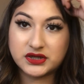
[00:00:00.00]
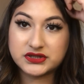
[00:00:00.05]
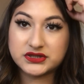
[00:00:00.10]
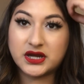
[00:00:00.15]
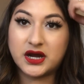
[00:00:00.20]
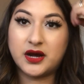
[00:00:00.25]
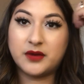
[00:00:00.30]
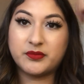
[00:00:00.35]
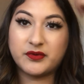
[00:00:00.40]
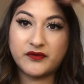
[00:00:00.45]
on
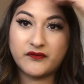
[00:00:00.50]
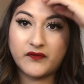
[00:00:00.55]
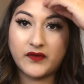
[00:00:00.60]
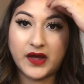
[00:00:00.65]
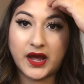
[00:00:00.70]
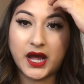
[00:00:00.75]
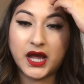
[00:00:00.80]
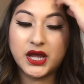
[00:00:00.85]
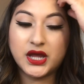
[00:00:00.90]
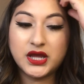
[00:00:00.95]
top of
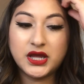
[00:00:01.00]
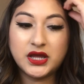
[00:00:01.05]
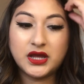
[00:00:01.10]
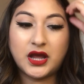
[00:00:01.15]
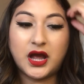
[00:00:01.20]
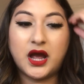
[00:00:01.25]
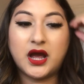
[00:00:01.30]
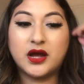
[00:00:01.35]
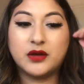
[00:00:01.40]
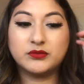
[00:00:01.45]
that
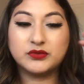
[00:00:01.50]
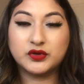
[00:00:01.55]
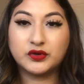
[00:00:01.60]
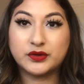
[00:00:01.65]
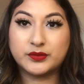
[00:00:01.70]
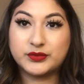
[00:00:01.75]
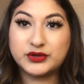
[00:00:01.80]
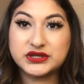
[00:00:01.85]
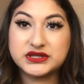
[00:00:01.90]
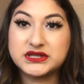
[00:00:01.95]

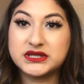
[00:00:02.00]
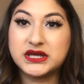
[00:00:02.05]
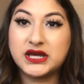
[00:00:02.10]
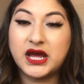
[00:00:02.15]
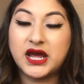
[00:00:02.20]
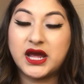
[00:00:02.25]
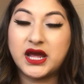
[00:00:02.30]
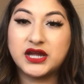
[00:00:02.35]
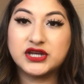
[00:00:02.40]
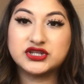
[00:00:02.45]
Laura
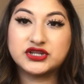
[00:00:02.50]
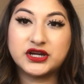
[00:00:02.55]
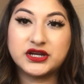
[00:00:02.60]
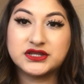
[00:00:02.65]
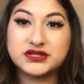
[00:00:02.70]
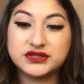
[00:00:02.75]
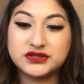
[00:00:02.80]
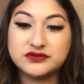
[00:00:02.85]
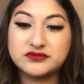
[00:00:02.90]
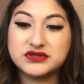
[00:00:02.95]
Mercier
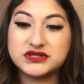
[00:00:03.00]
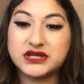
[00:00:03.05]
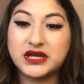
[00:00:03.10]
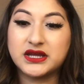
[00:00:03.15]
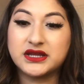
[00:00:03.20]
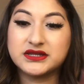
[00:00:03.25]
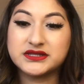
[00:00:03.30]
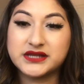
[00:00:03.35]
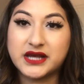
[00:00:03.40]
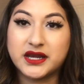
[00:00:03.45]

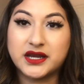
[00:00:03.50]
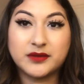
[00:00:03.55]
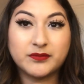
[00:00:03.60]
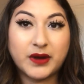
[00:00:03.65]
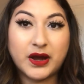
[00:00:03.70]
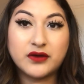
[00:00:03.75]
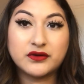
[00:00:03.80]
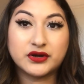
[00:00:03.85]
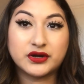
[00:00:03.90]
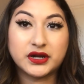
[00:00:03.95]
Translucent setting
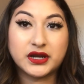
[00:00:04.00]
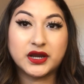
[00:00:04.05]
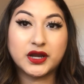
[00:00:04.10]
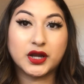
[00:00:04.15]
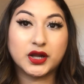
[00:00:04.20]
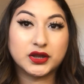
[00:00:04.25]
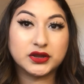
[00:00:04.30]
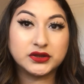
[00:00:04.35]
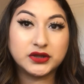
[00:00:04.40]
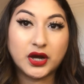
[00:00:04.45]
powder
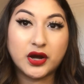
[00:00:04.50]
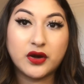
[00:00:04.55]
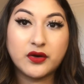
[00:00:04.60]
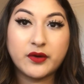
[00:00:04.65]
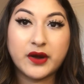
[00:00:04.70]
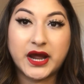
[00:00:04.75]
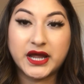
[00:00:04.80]
in Glow.